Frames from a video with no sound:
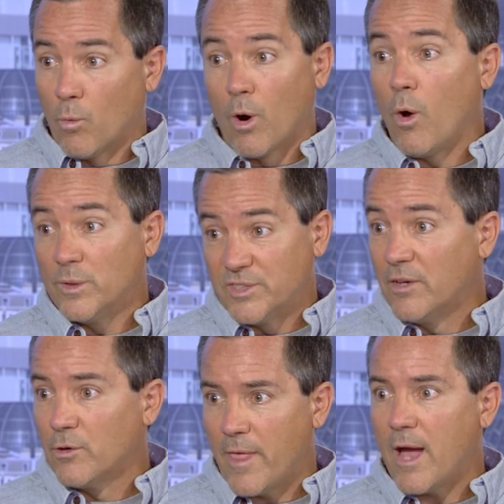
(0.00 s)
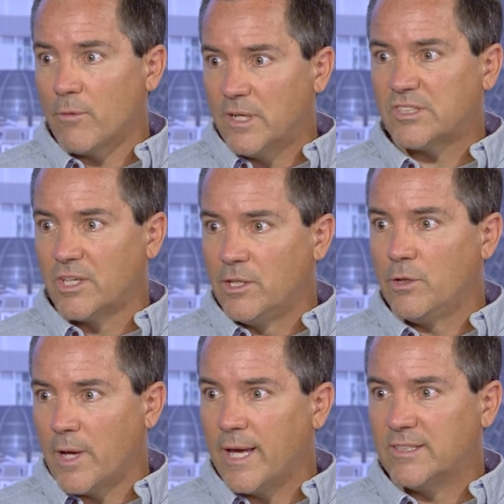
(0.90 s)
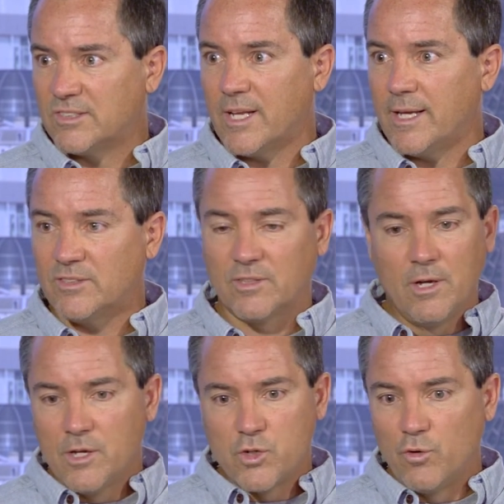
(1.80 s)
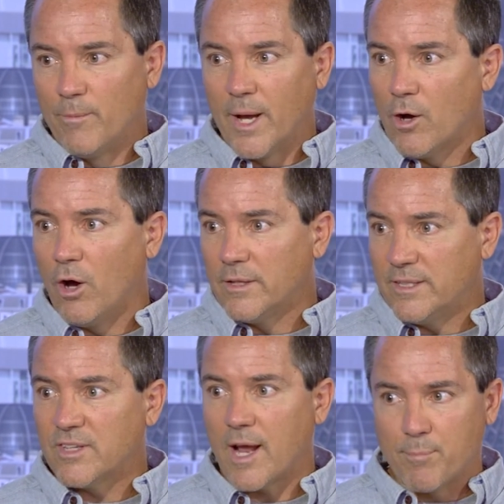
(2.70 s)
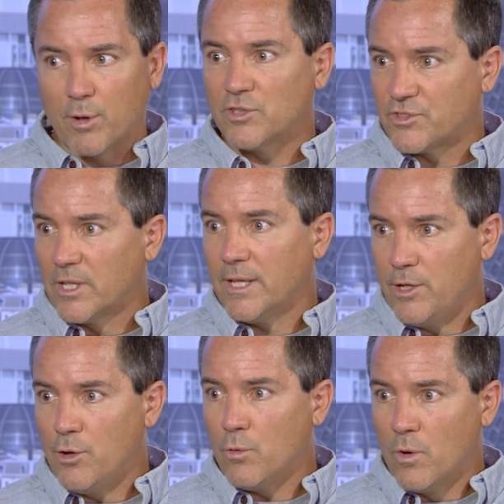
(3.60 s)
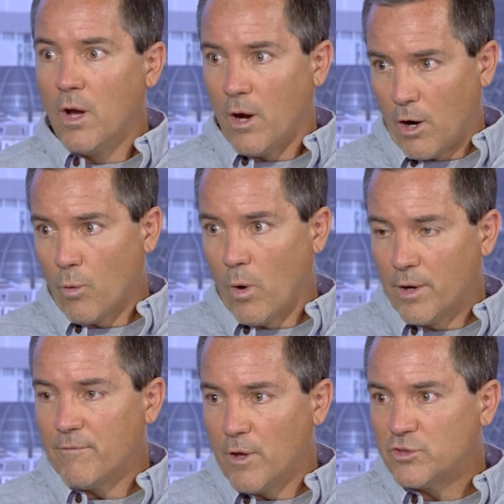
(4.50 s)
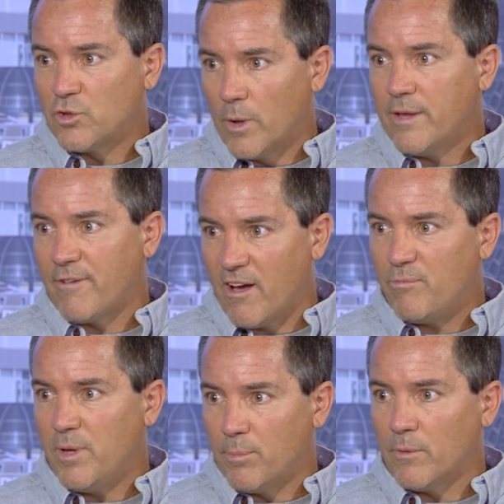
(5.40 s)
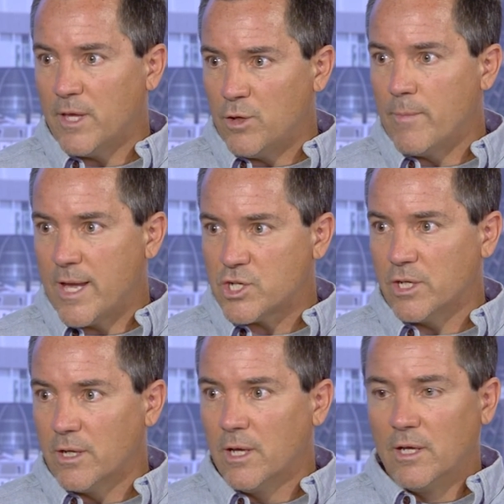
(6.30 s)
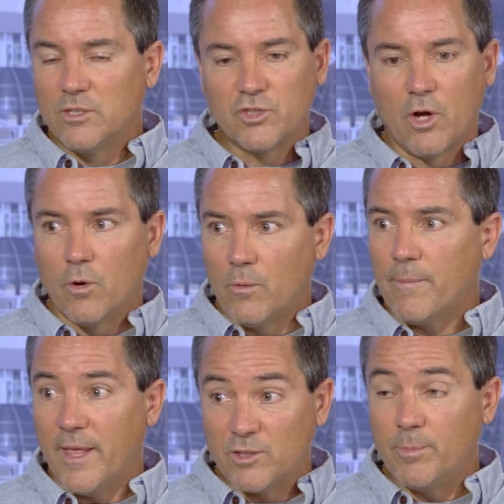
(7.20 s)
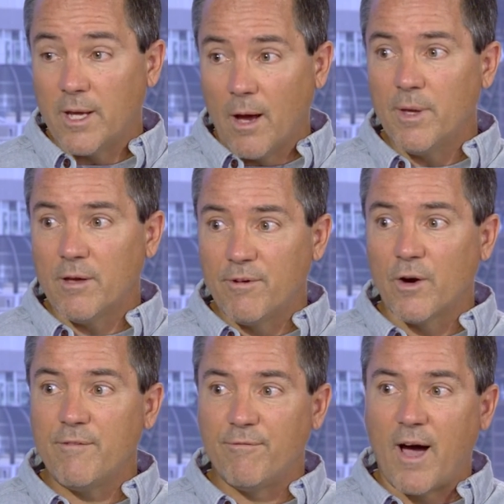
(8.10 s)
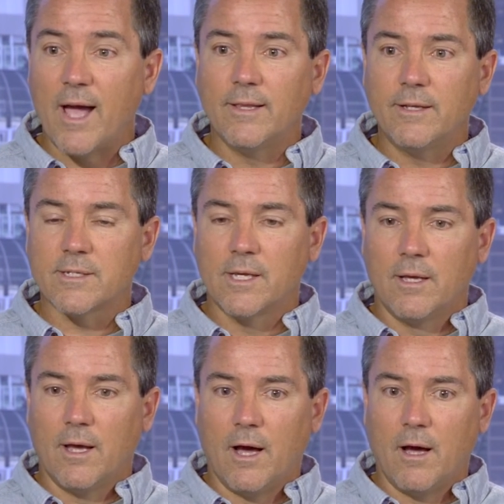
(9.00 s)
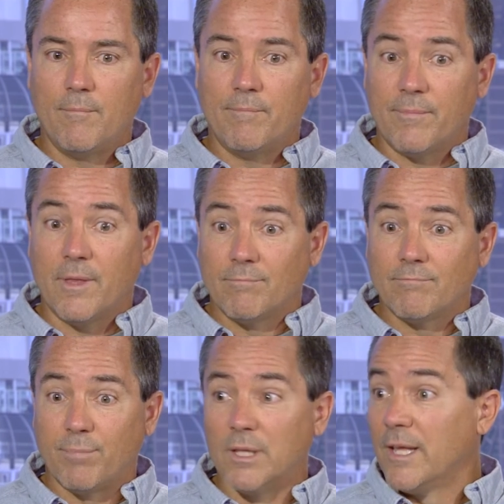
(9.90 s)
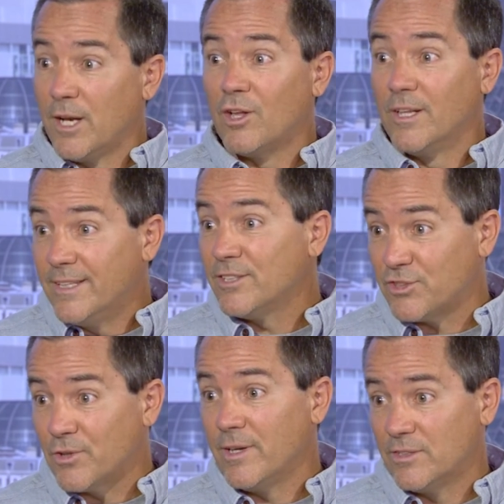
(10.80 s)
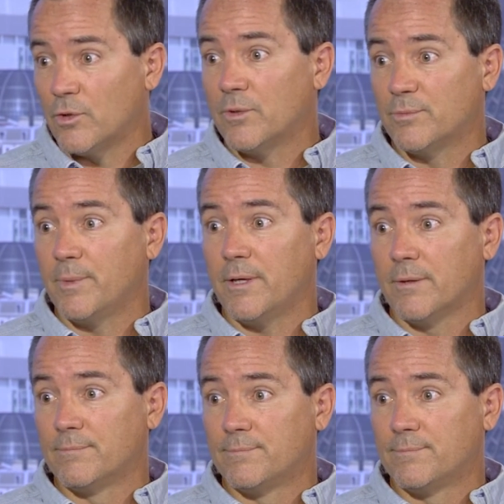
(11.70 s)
We're always under that risk in the United States. 2 of my colleagues that I personally knew are one of those 25 people that you mentioned. So it's becoming a very violent political industry, so to speak.